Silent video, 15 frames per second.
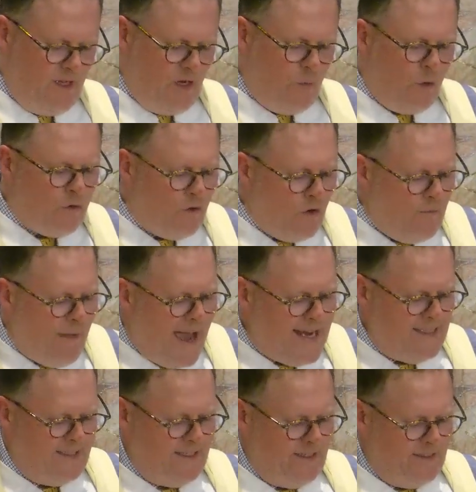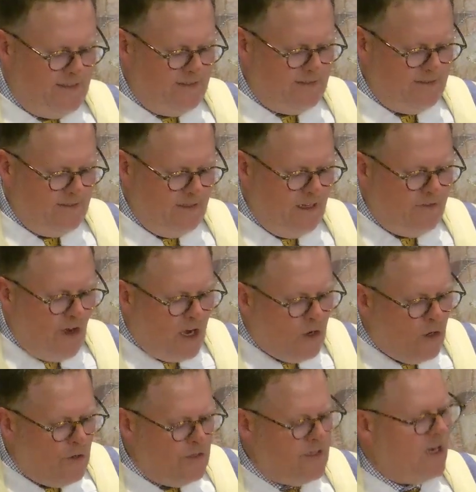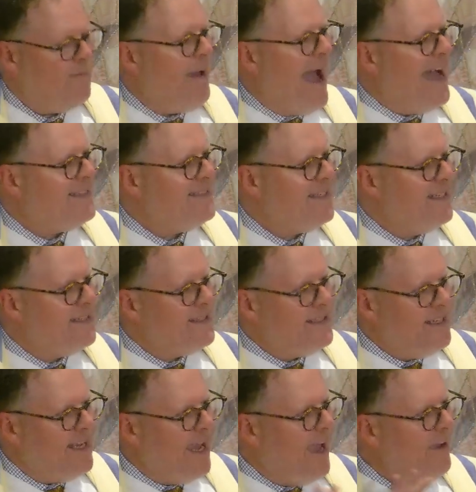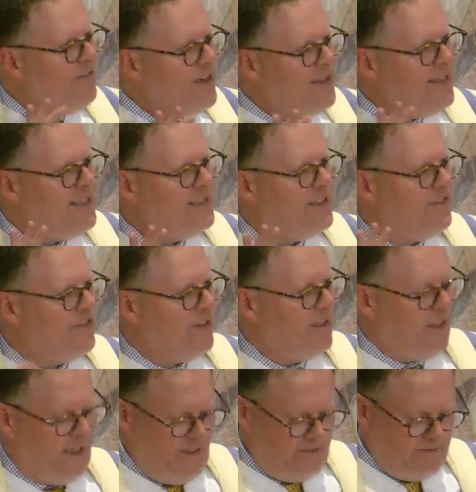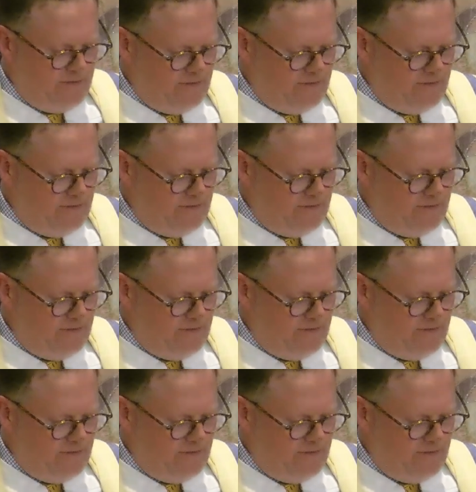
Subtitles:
We're reminded of our own capacity to see everything differently,